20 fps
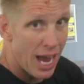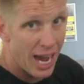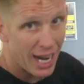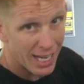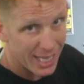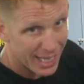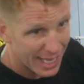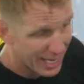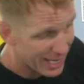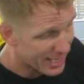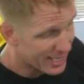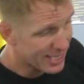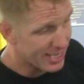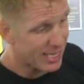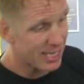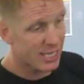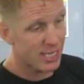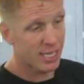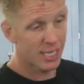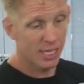How to get into
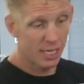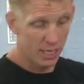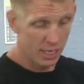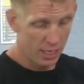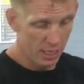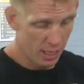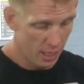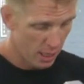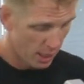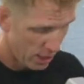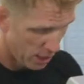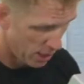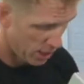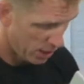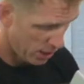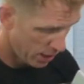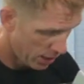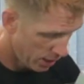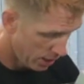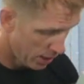this?
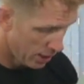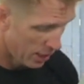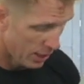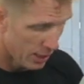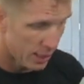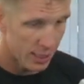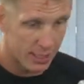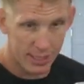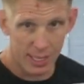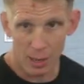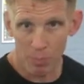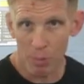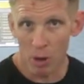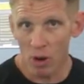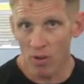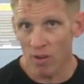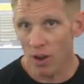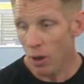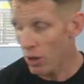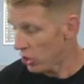Step
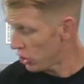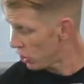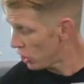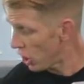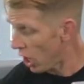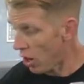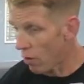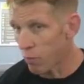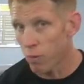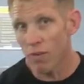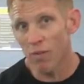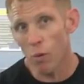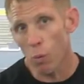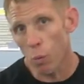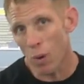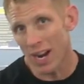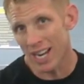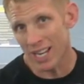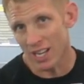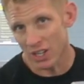over, start off with a
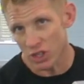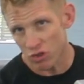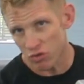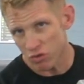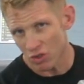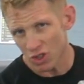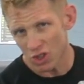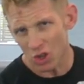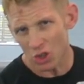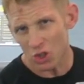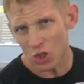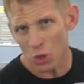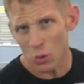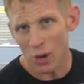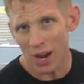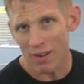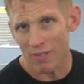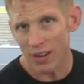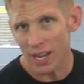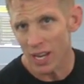weight that's not too
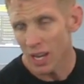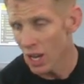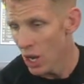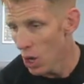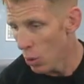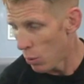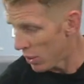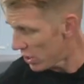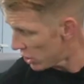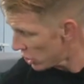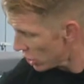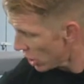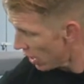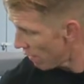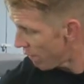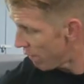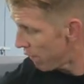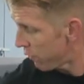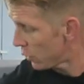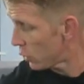heavy. We're just going
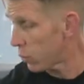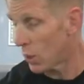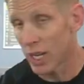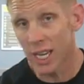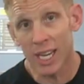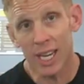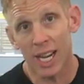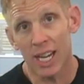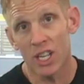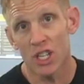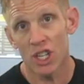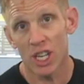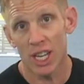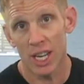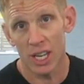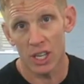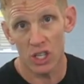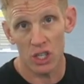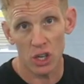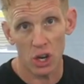for 20
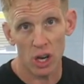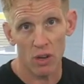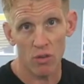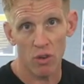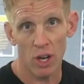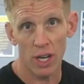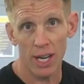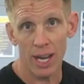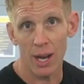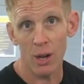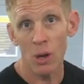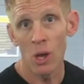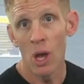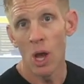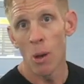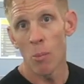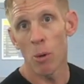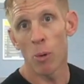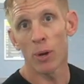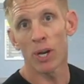kg each side right now,
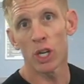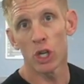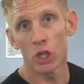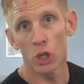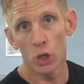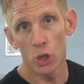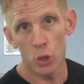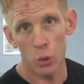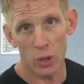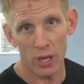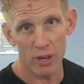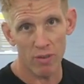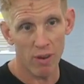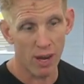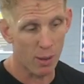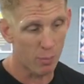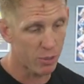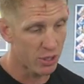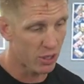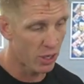and we're gonna do 20
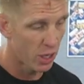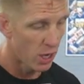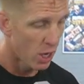reps.